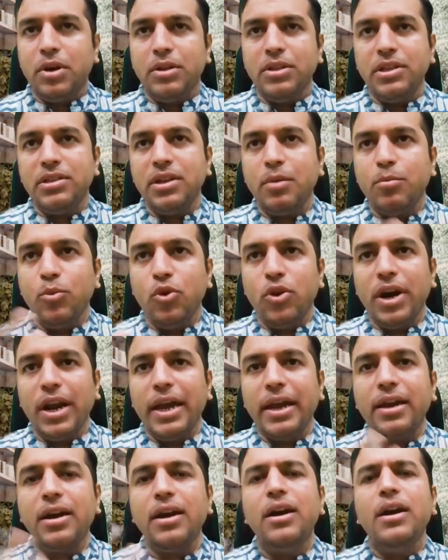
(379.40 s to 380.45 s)
These are more
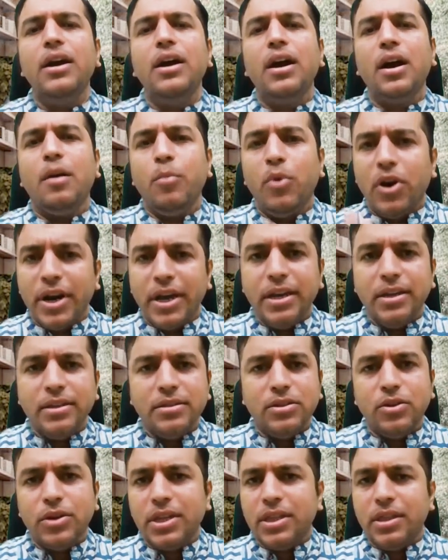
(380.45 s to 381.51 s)
like
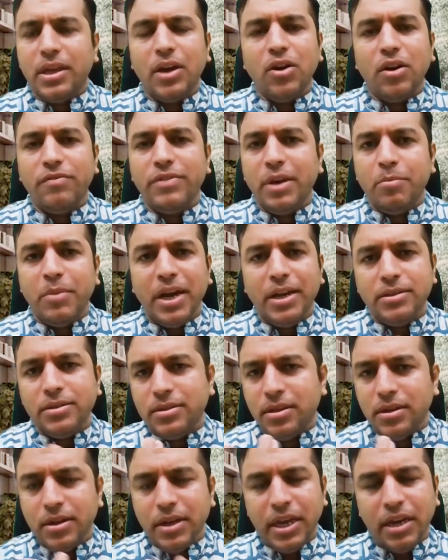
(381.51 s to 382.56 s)
bodies. You can think of them as
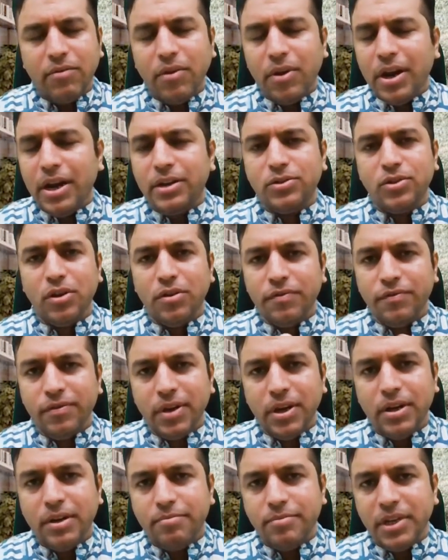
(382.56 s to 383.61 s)
the equivalents of
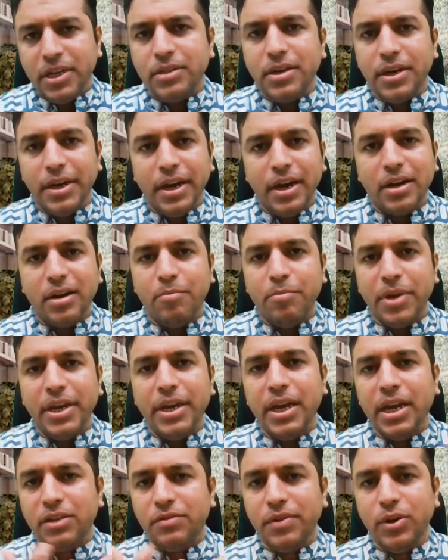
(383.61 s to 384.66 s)
East India Company
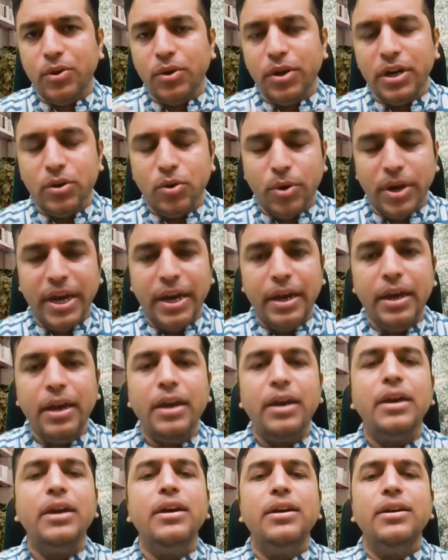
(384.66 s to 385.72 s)
as we know it today.
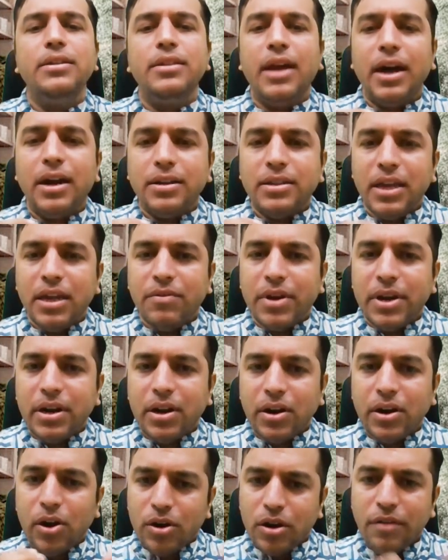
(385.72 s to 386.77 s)
That there were
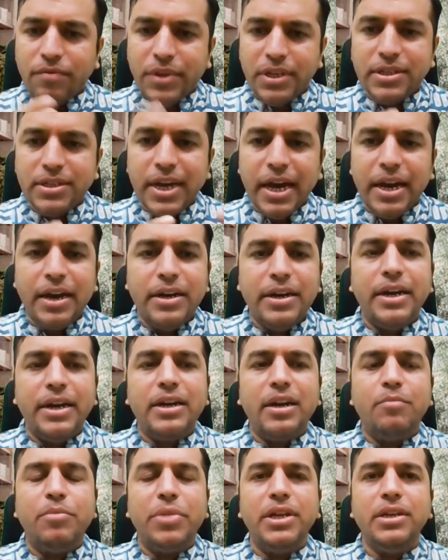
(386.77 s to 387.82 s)
a lot of these guaranteed
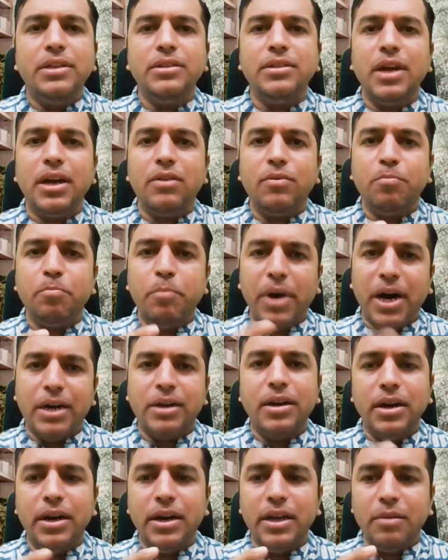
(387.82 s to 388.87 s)
companies that
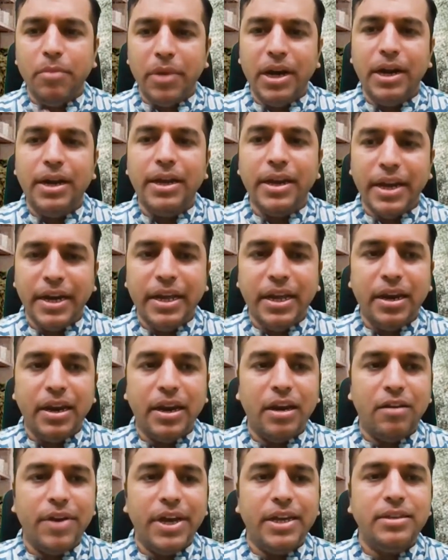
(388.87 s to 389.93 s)
partnered in building Indian
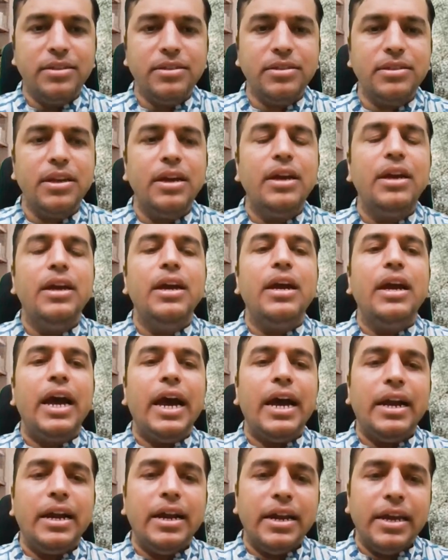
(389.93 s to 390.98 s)
railways.
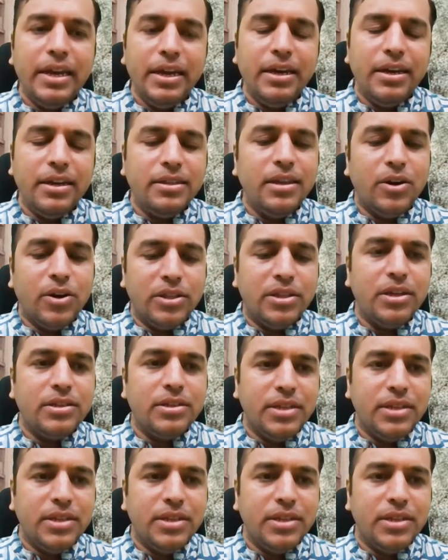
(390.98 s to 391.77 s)
And here the author